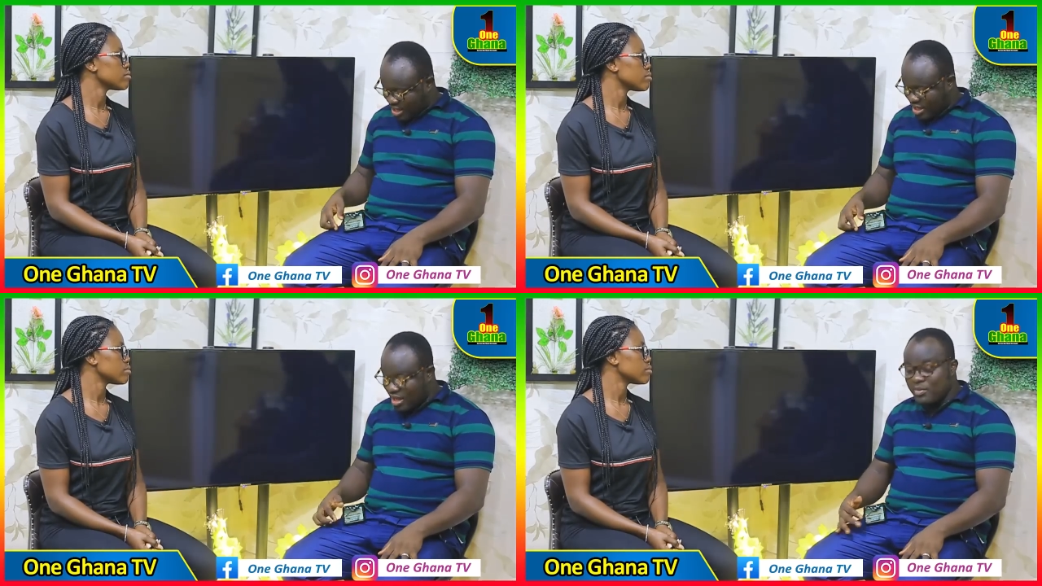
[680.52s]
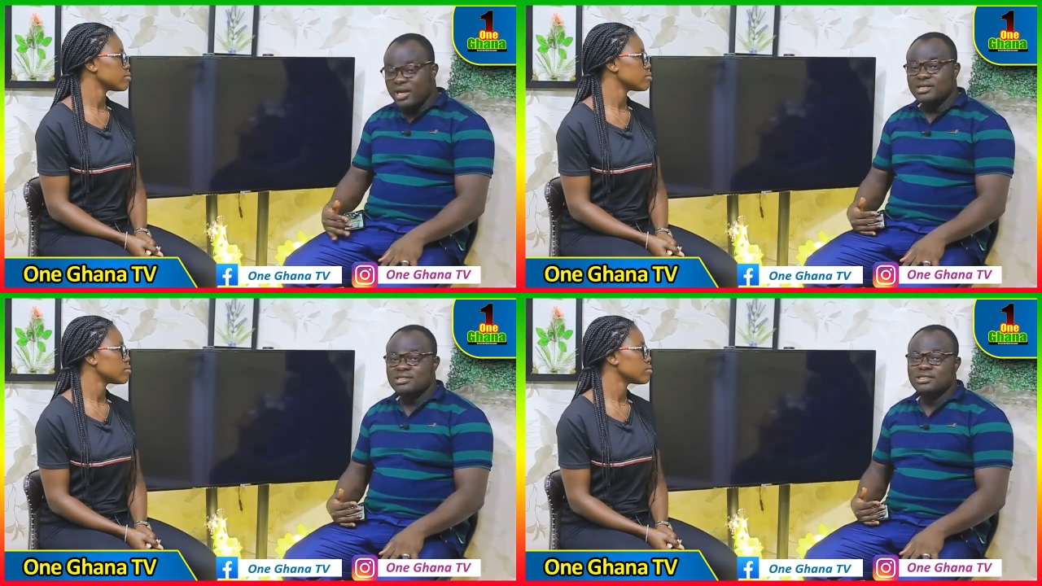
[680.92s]

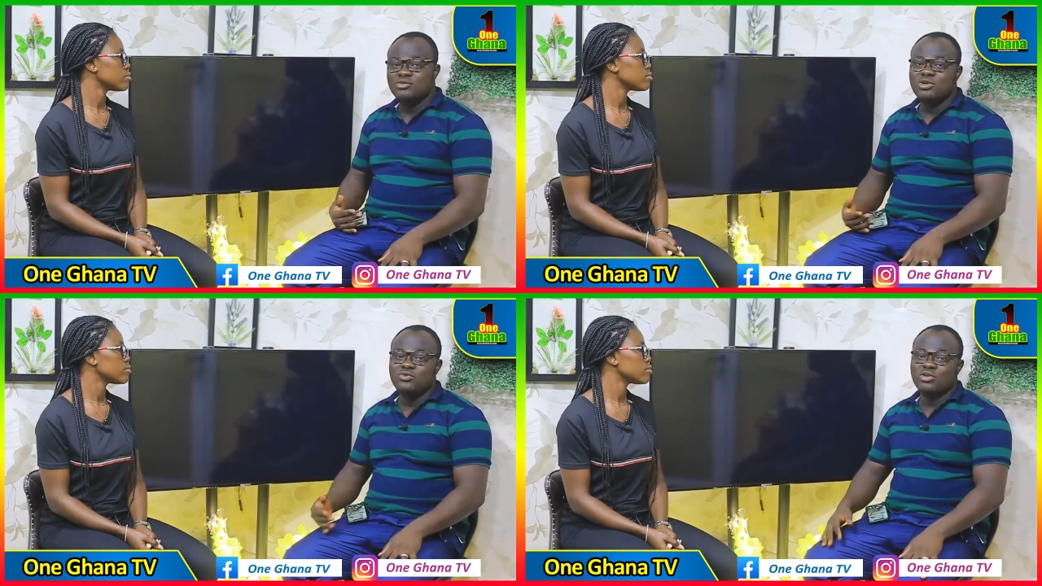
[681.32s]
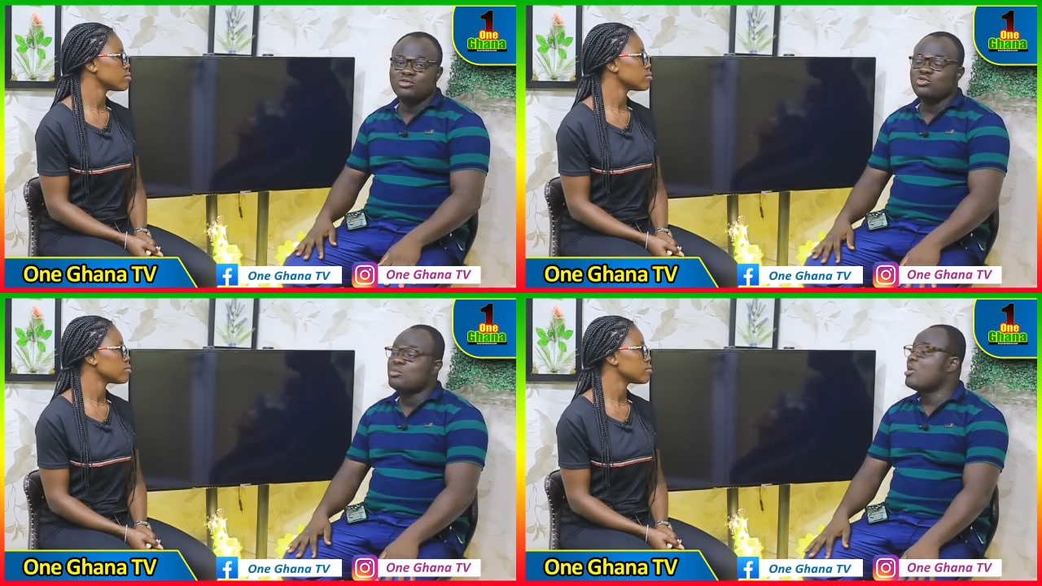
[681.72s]
Speaker 1: herbalist ne we for no
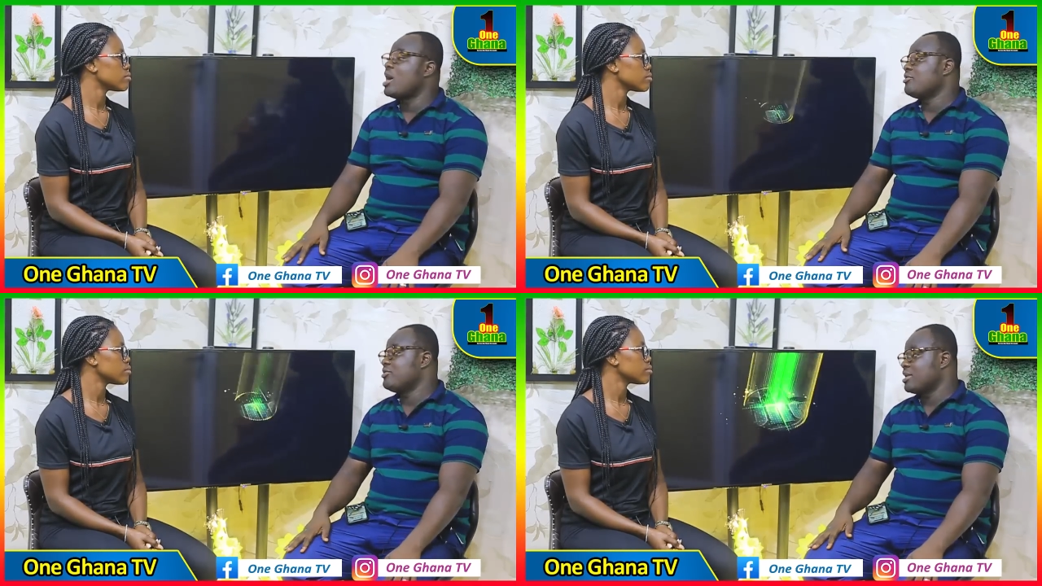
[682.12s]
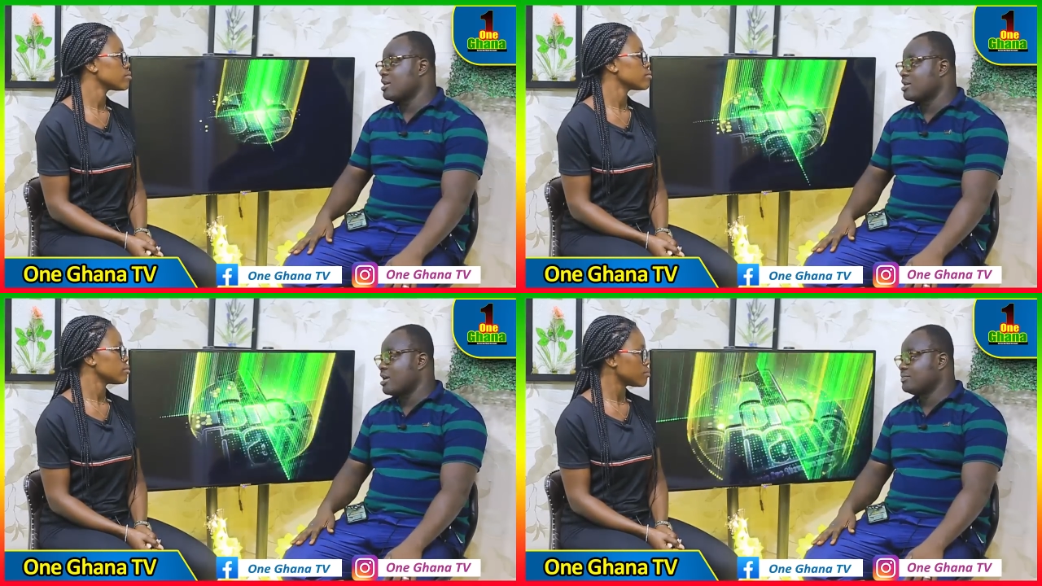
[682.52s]
so mo ha adwen
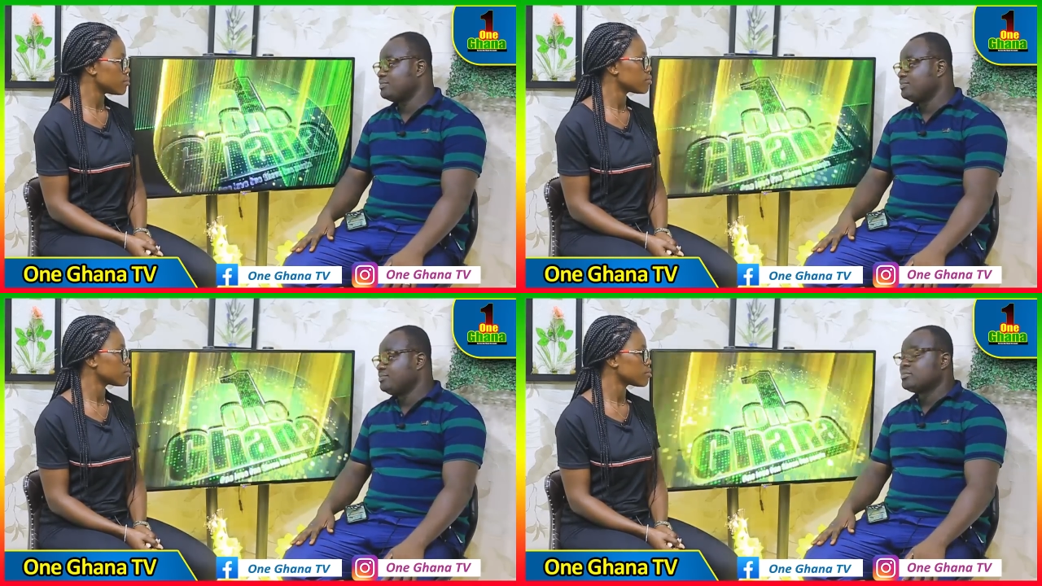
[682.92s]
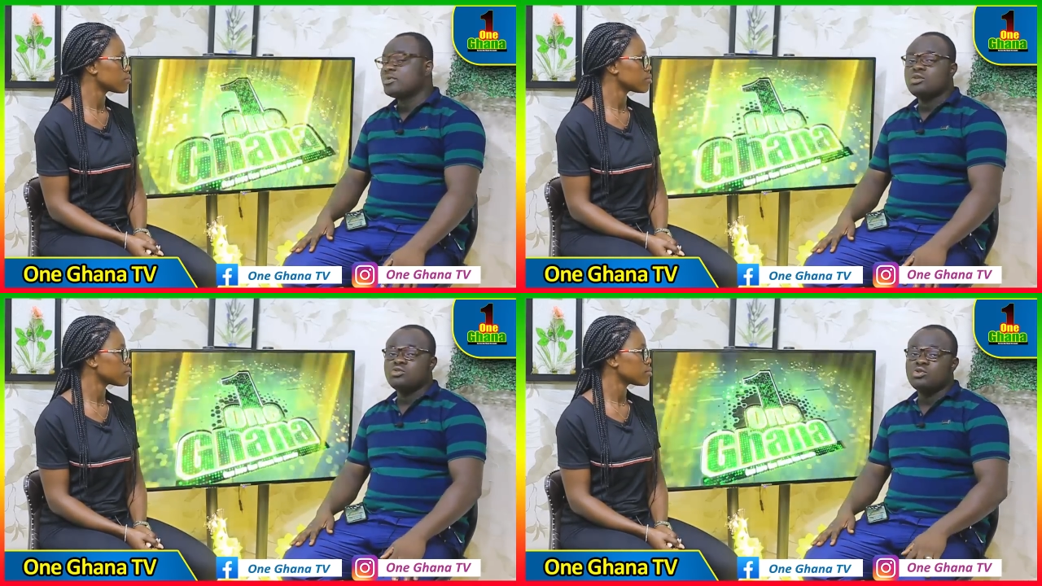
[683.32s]
kakra
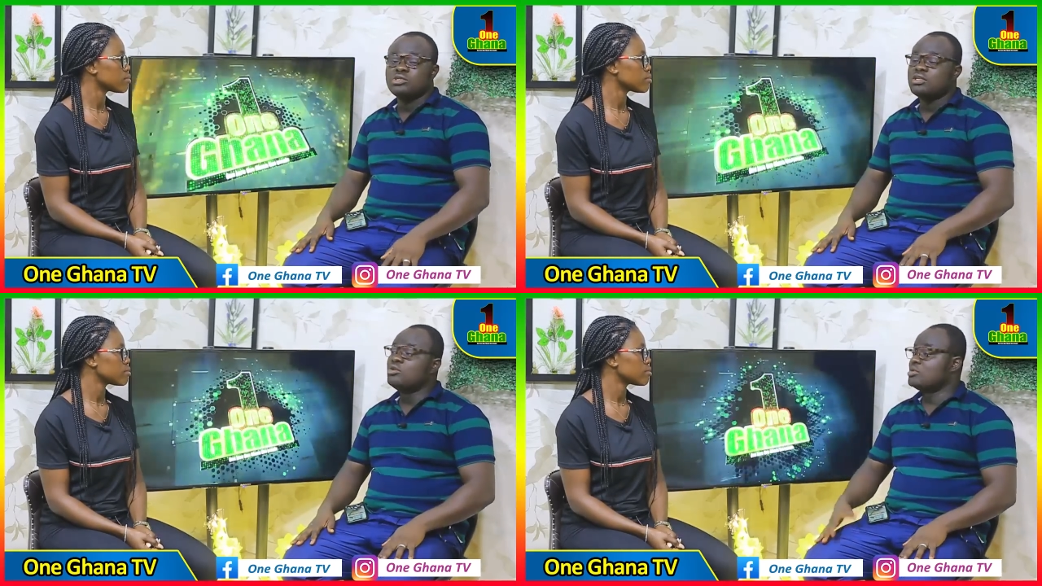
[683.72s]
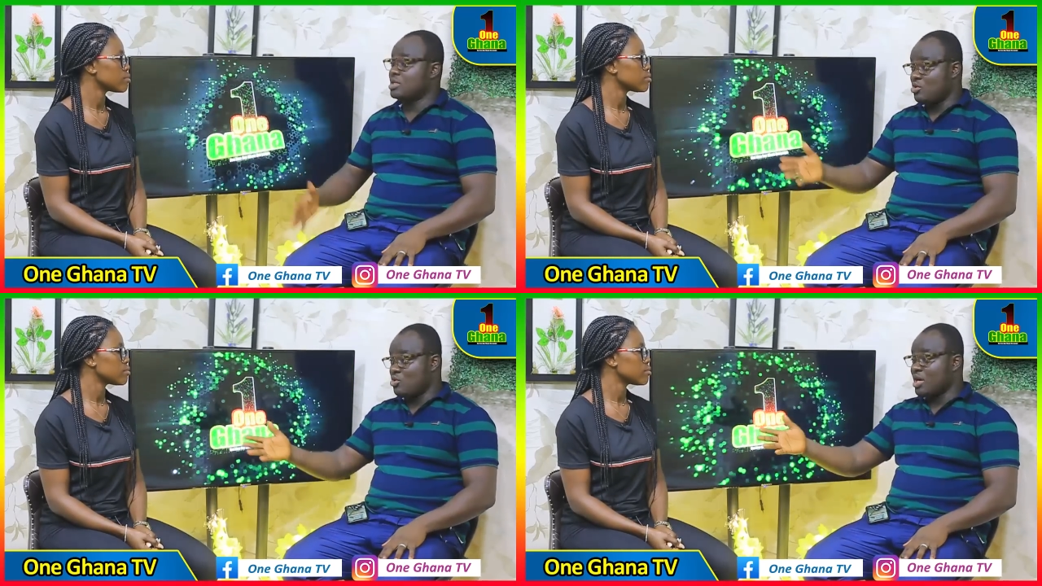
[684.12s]
so said they
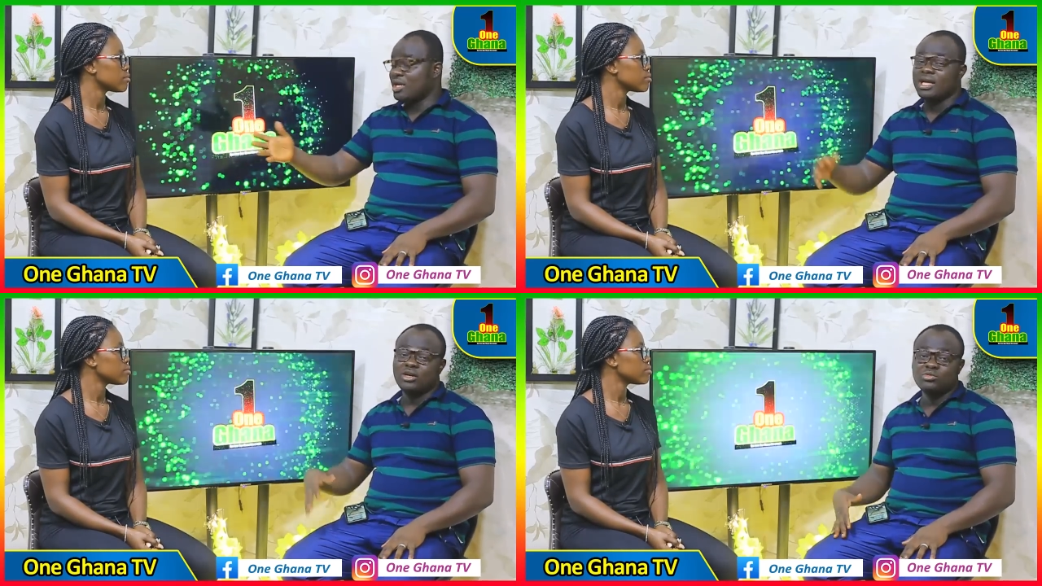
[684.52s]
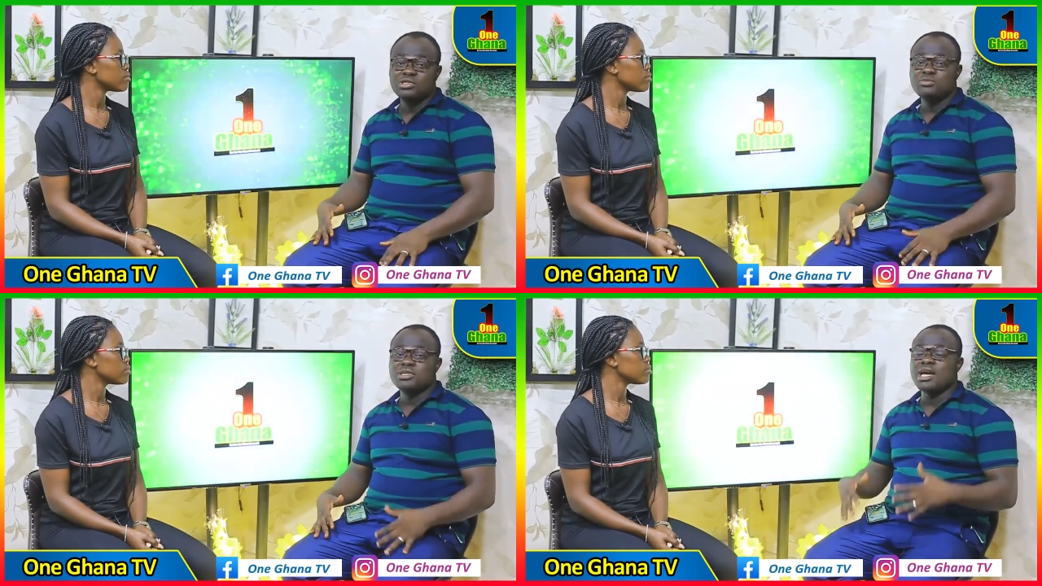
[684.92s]
work na
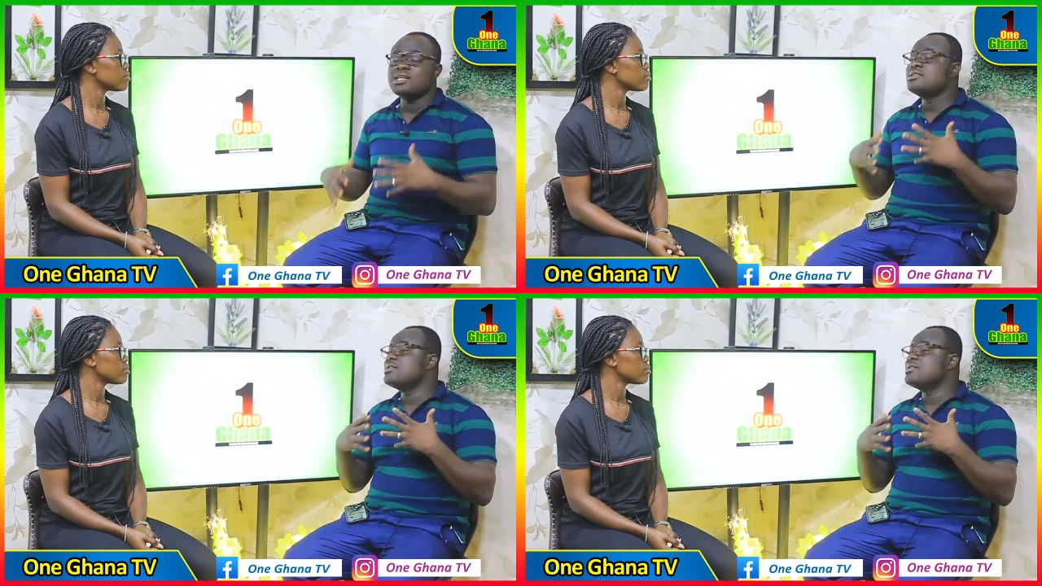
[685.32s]
omutimi kan